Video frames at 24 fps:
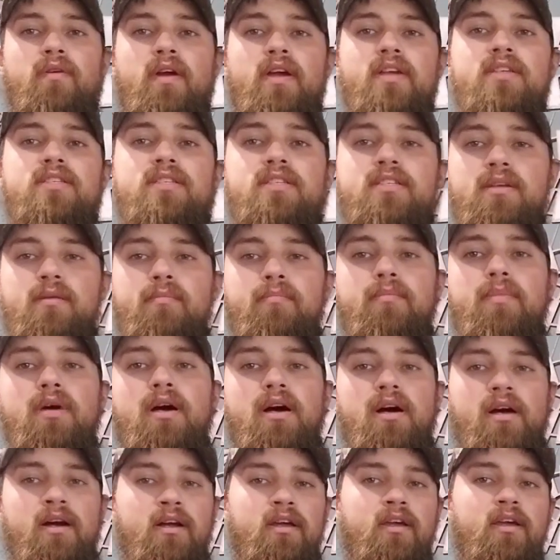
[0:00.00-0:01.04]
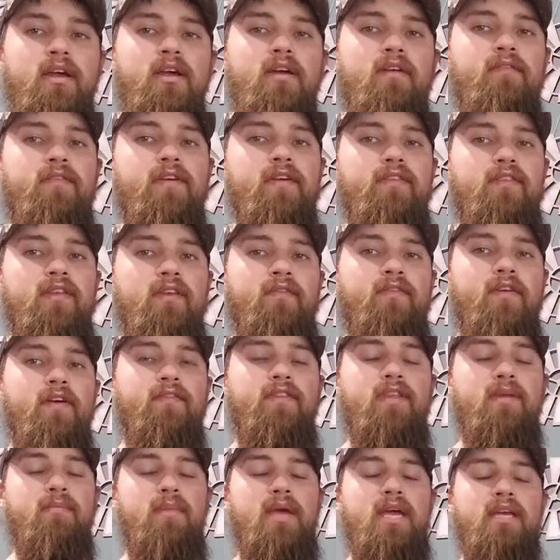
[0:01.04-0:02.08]
We raised some
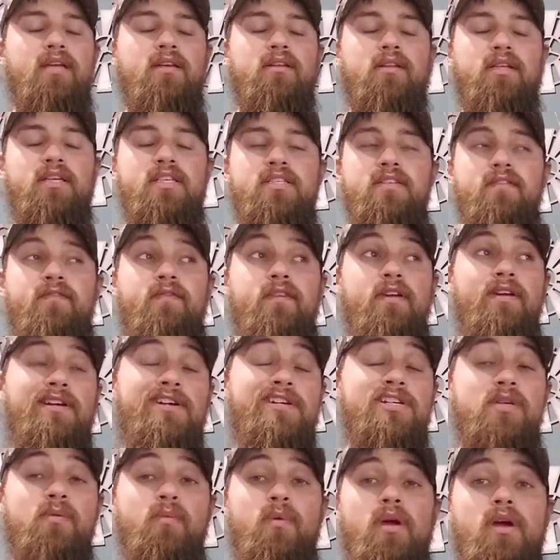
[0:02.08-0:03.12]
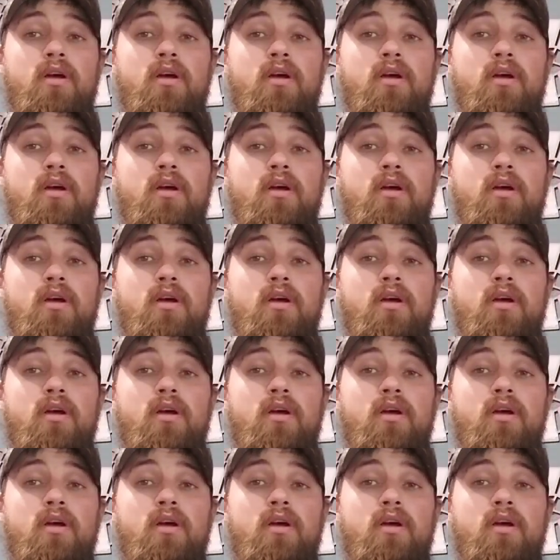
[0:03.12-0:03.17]
50-50 Mangalitsa feeders,